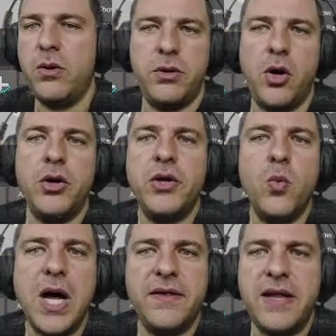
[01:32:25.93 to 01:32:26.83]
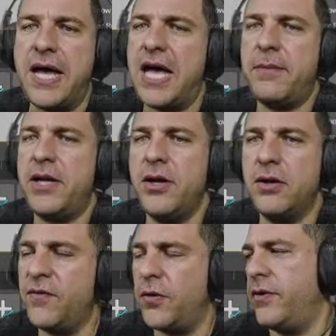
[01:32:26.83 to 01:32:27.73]
only one day, I mean, not
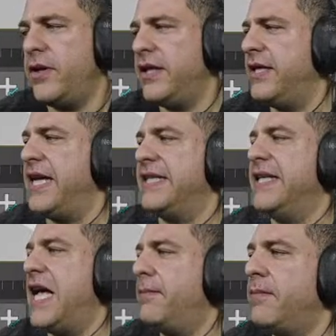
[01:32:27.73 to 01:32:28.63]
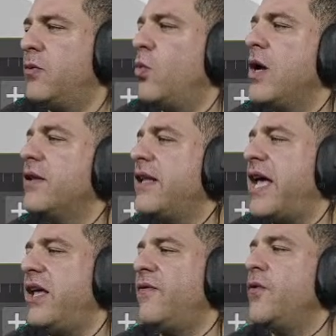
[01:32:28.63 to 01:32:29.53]
for the exam, but one
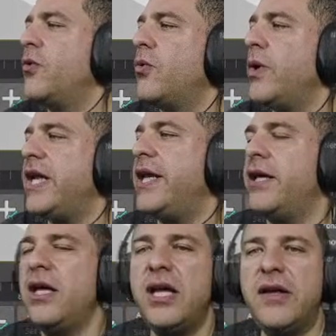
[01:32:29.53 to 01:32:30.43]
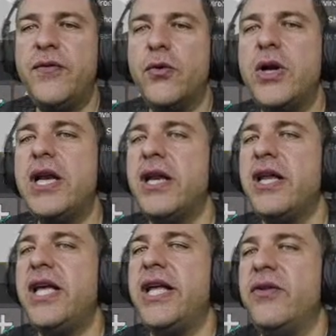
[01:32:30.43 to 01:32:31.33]
day, if you really
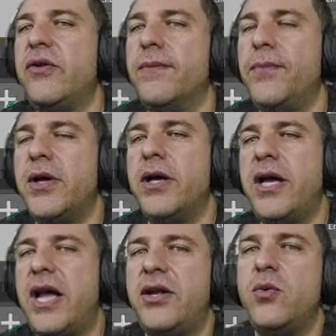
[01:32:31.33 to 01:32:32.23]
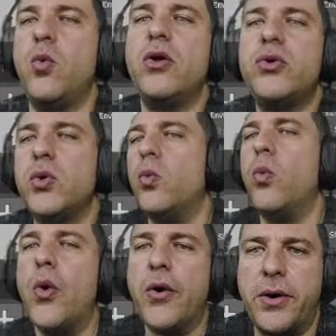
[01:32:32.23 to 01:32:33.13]
need and you want to
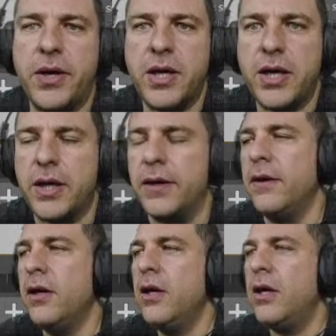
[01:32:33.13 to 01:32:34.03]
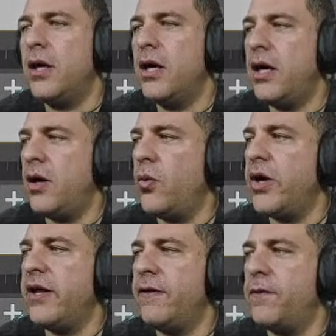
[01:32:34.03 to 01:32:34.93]
work
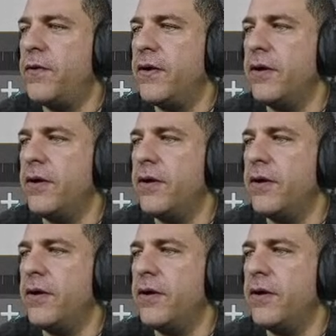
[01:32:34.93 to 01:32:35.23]
with